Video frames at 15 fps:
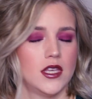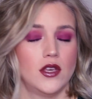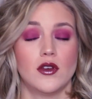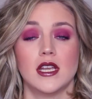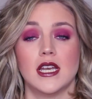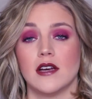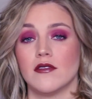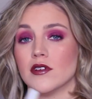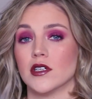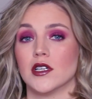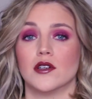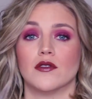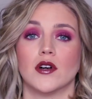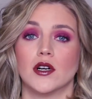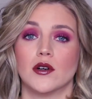You can never
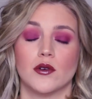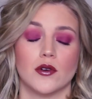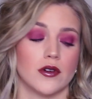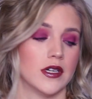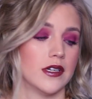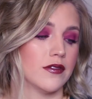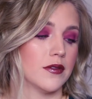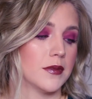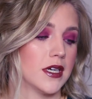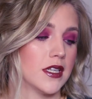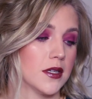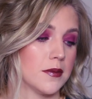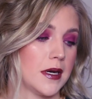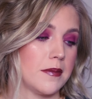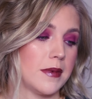go wrong ordering from
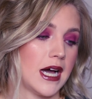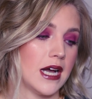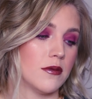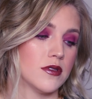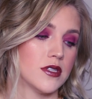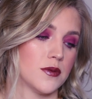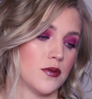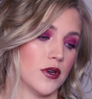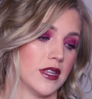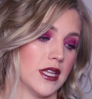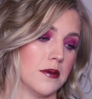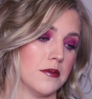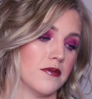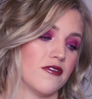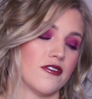Colourpop. I will support
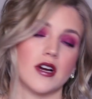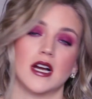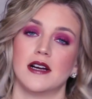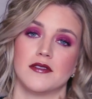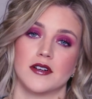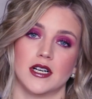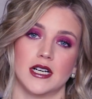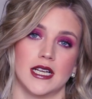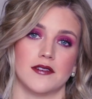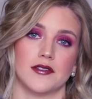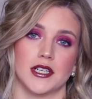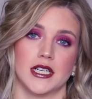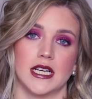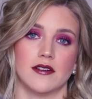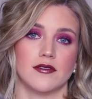them forever and
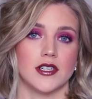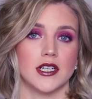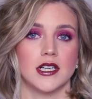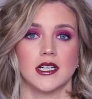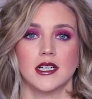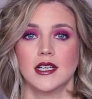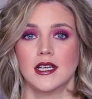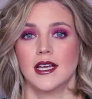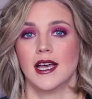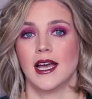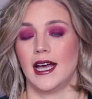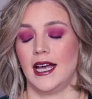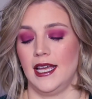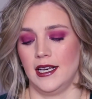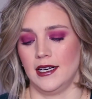ever and ever.
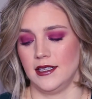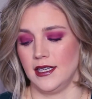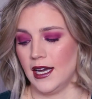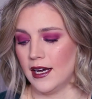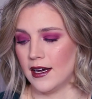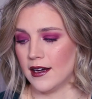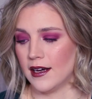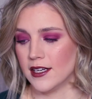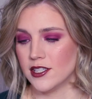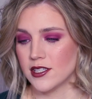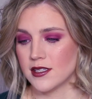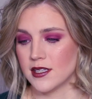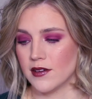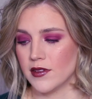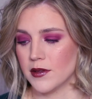And yeah, I
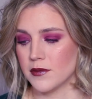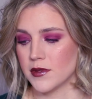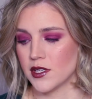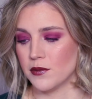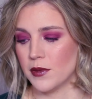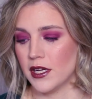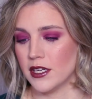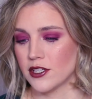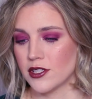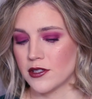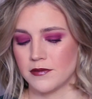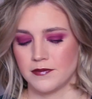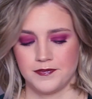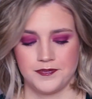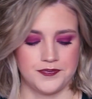just love them so
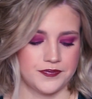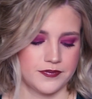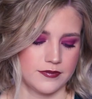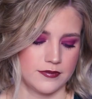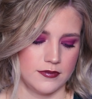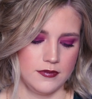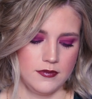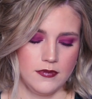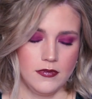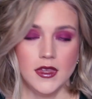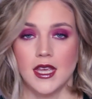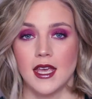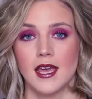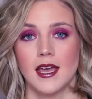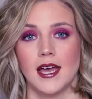much.
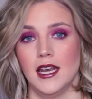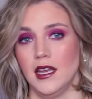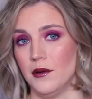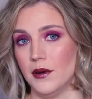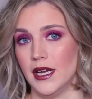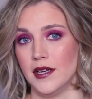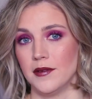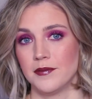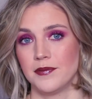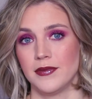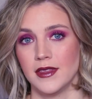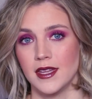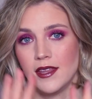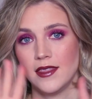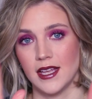Anyway,
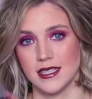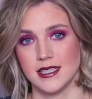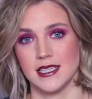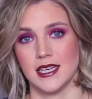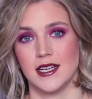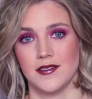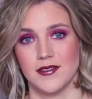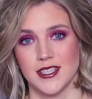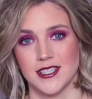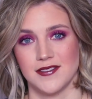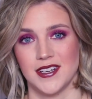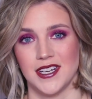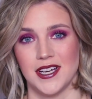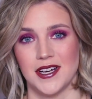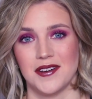that's the end of this
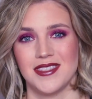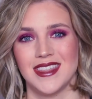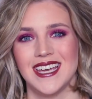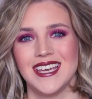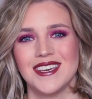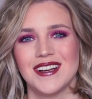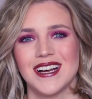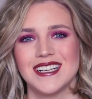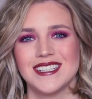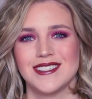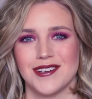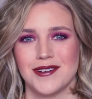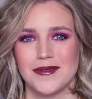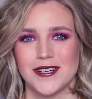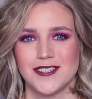video. Thank you
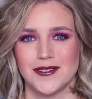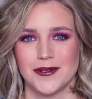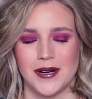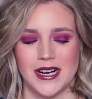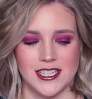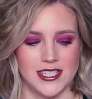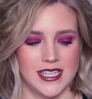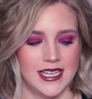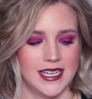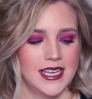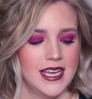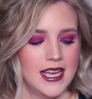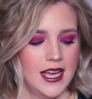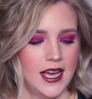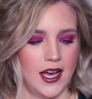guys so much for watching.
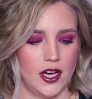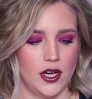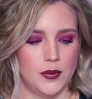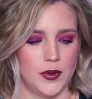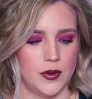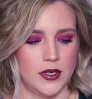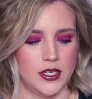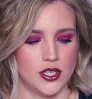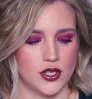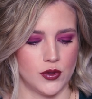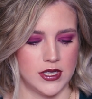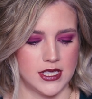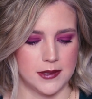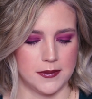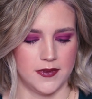I hope you
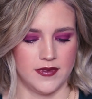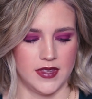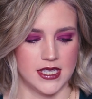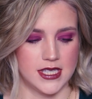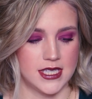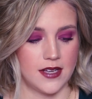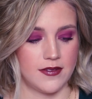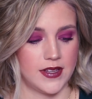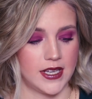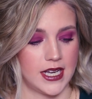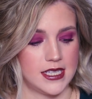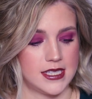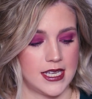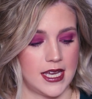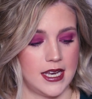enjoyed some of this stuff.
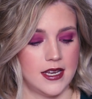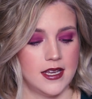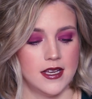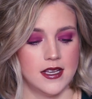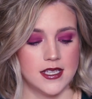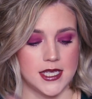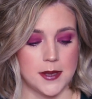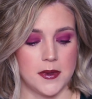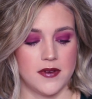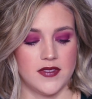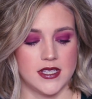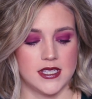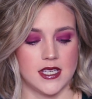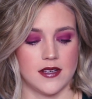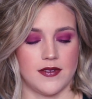Like I said, some
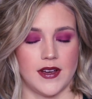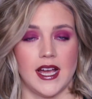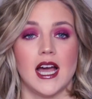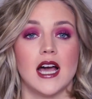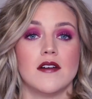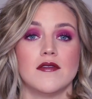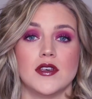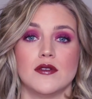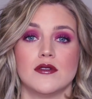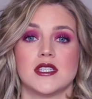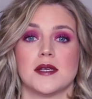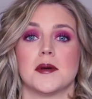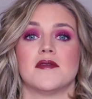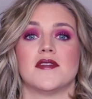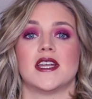of this stuff I have
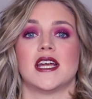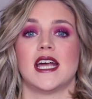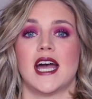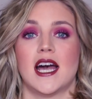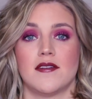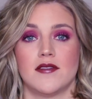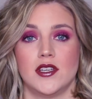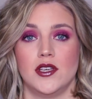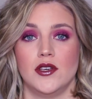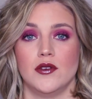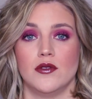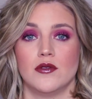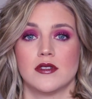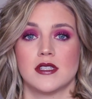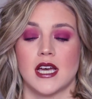used, some of it I haven't
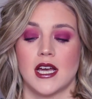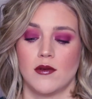used.